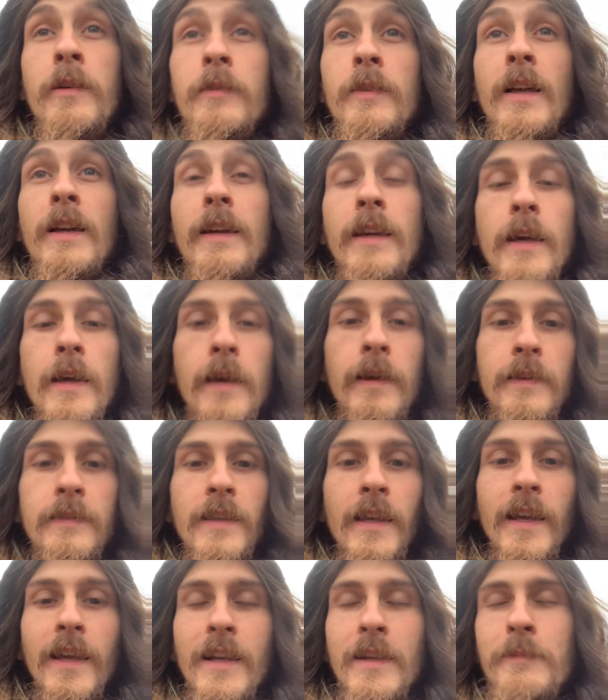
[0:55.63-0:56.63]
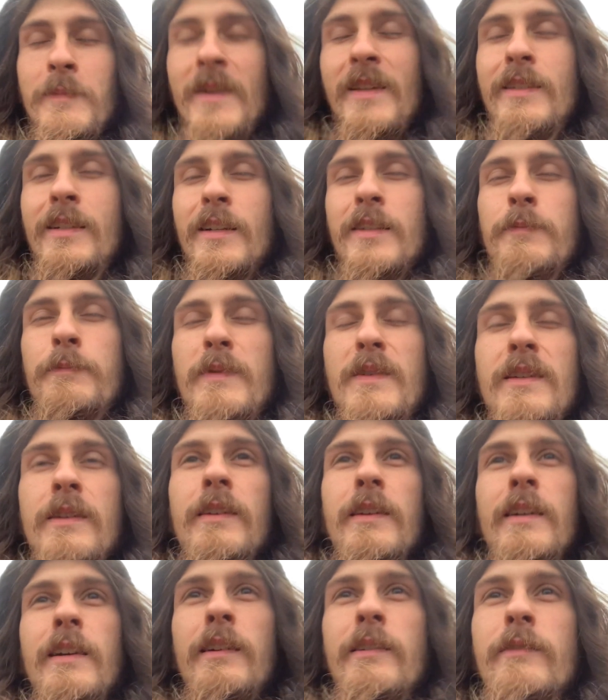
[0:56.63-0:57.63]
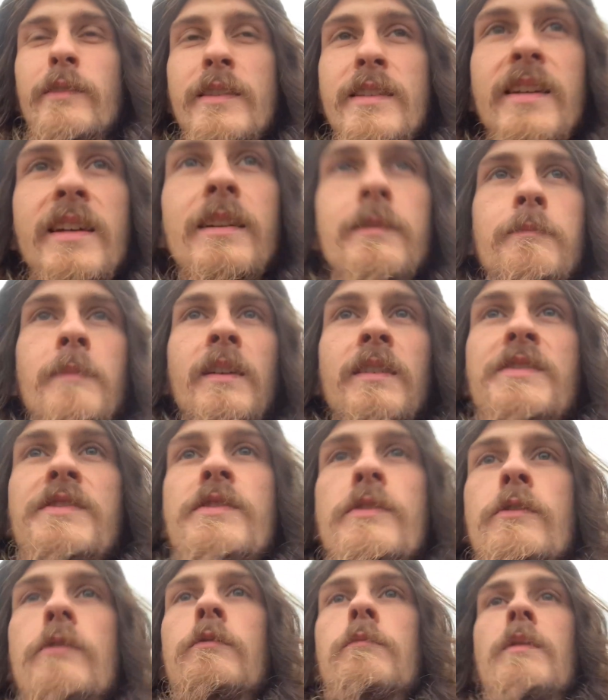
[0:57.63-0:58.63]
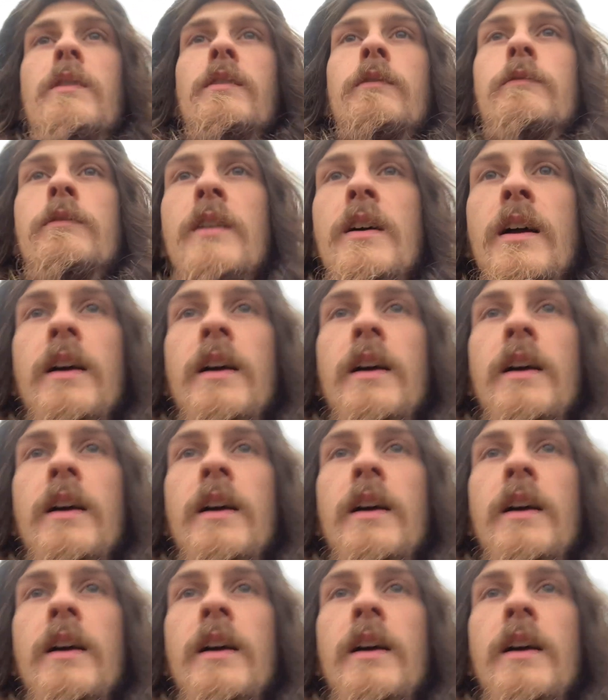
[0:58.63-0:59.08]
Like the enemy just be irritating my soul, bro.